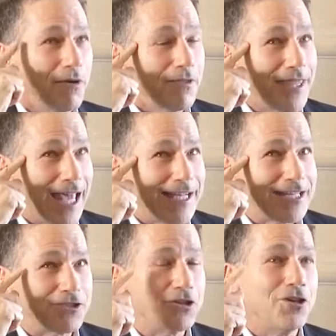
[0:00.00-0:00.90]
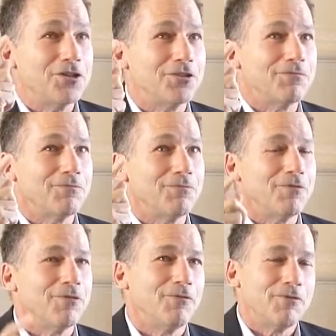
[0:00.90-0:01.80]
That is good
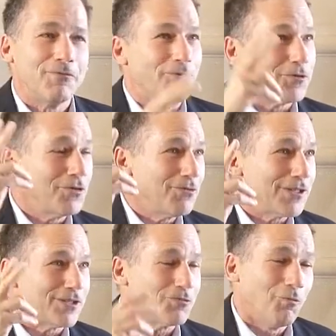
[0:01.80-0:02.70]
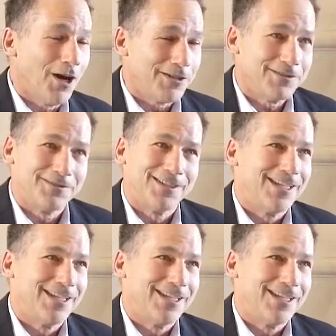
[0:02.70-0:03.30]
for two reasons. One,